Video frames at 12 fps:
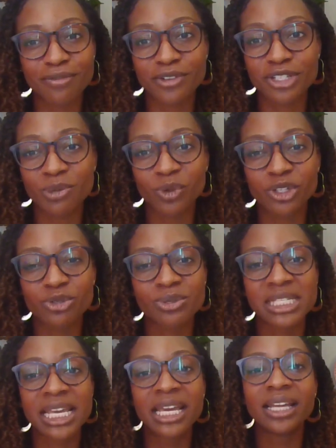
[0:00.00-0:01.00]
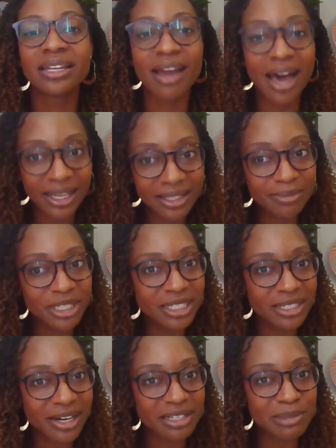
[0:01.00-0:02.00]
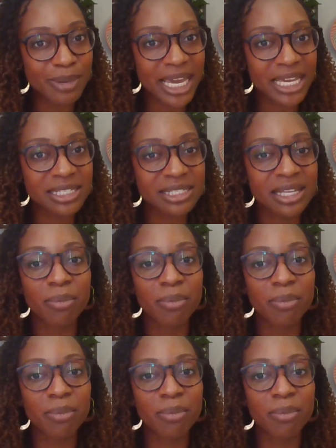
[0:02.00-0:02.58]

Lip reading: for someone who's not in the military space,